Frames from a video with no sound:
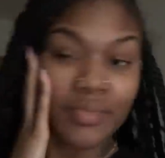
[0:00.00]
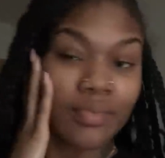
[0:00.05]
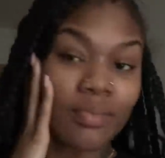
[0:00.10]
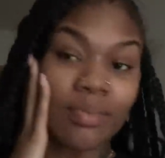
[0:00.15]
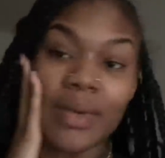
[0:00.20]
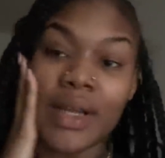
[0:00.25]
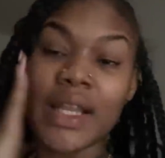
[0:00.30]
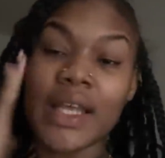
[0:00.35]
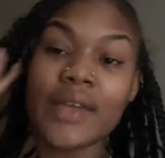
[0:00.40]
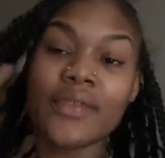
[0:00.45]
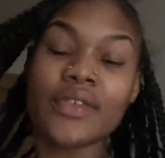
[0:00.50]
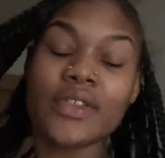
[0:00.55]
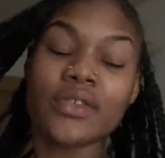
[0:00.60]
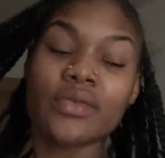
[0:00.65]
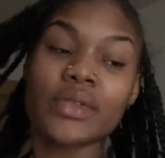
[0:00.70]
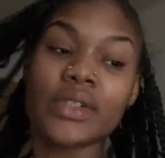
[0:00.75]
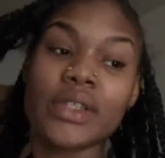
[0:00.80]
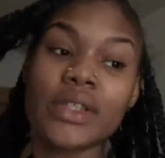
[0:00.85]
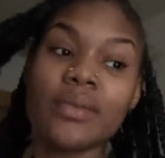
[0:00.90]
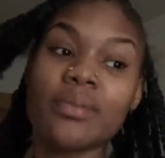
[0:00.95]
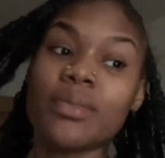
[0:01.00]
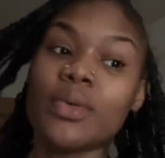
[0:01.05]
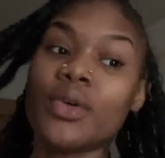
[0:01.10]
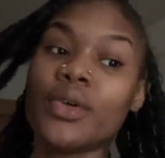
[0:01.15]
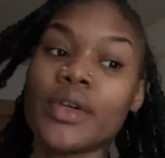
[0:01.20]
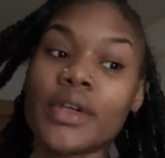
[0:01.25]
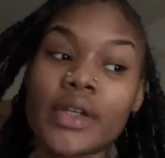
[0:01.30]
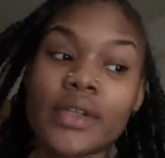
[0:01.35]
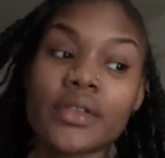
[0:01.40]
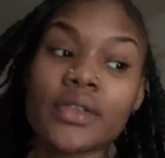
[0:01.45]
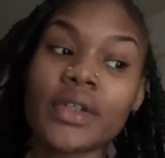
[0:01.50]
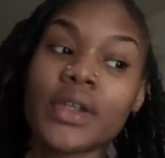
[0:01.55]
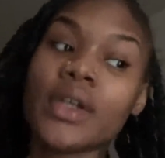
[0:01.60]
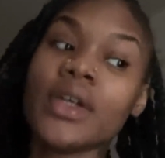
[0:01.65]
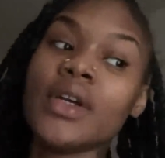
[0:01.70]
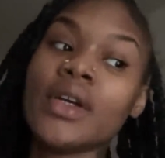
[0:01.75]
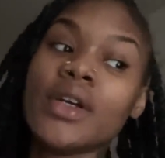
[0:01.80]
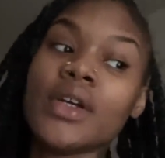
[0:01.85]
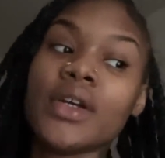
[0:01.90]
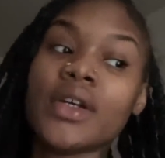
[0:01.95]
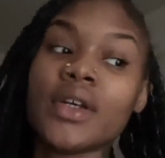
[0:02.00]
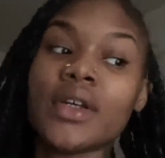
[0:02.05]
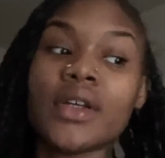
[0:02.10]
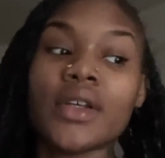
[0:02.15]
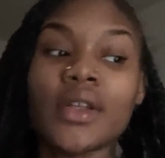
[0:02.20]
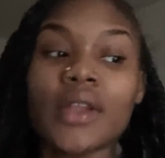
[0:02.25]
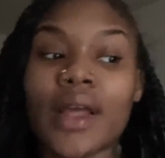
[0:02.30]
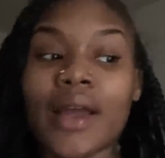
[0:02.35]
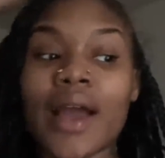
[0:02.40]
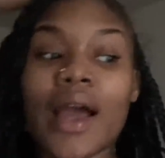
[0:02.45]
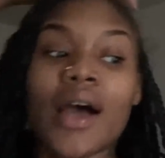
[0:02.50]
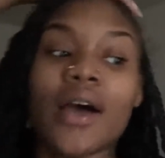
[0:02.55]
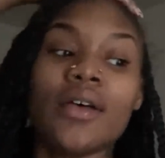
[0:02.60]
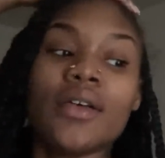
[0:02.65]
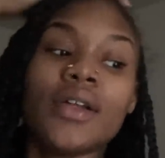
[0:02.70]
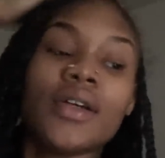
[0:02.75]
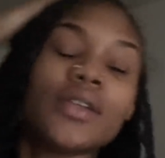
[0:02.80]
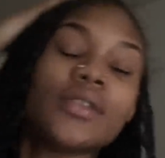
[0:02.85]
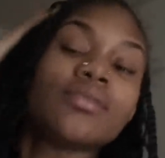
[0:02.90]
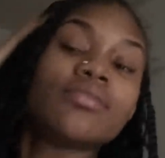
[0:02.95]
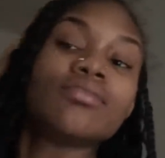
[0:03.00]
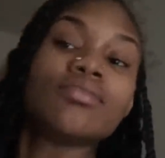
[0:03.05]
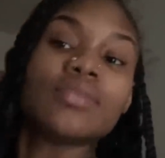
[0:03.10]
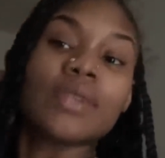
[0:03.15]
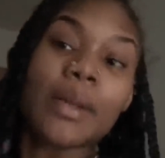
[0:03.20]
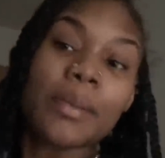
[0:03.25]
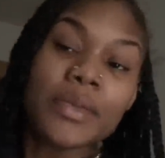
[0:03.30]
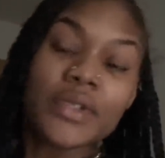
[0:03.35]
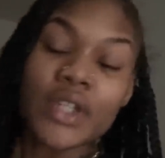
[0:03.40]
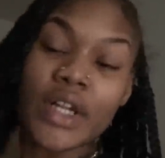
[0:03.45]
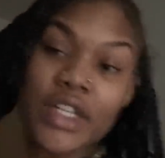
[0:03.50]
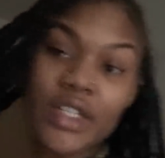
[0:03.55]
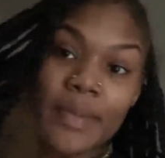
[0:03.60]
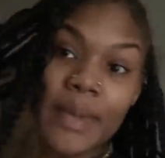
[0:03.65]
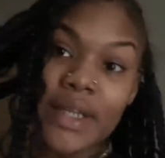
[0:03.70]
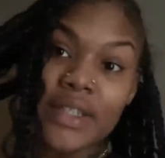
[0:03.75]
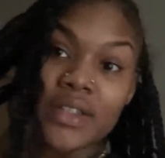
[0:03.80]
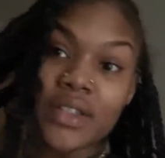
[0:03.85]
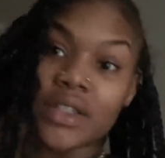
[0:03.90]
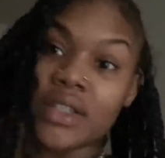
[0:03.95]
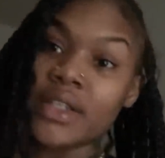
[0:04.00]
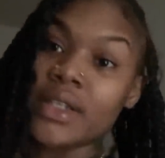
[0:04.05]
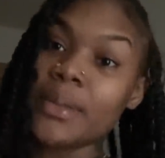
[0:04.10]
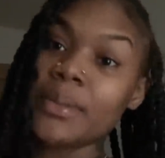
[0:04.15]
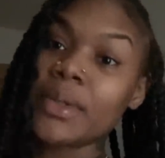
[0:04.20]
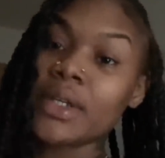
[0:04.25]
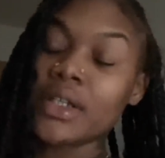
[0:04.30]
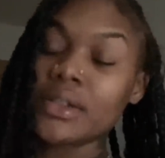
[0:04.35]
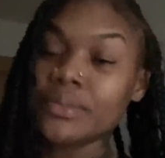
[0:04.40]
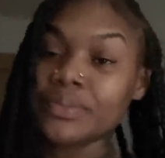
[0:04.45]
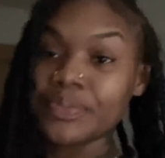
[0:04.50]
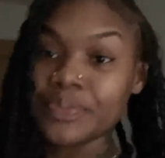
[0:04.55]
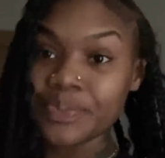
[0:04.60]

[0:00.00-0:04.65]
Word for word: My life is really boring. Like, I don't know. I'm gonna start spicing it up though.